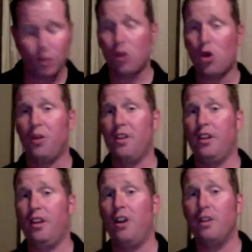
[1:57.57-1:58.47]

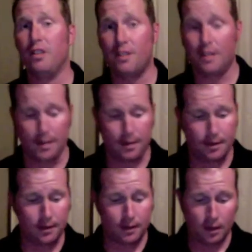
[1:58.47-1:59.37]
coronary heart disease,